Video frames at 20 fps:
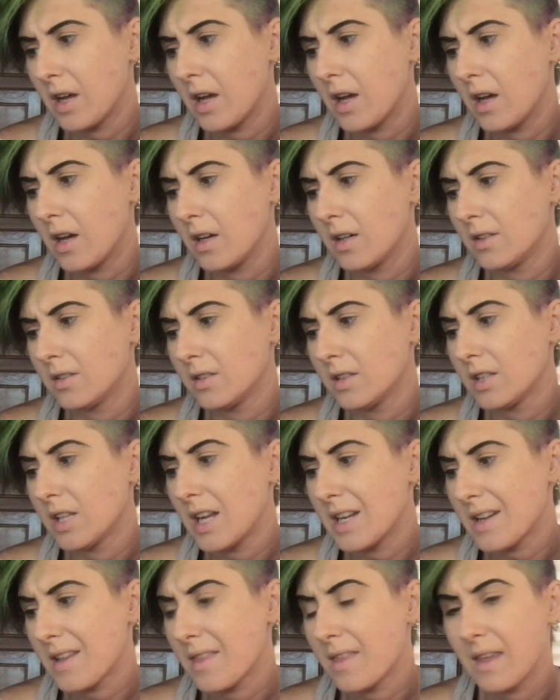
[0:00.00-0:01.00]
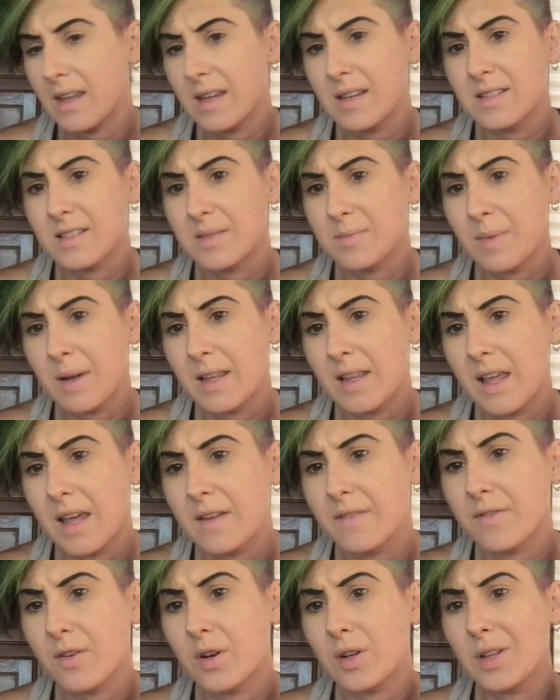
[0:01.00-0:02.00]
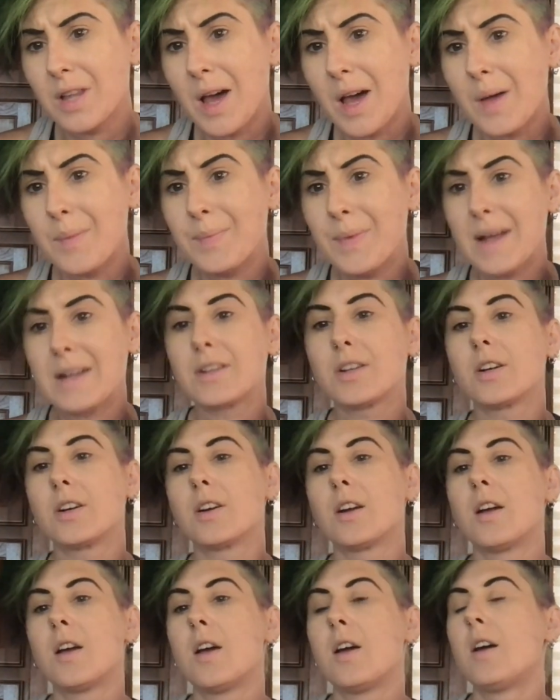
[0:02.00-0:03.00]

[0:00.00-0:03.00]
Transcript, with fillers: Uh, a lot of things in my life are a lot better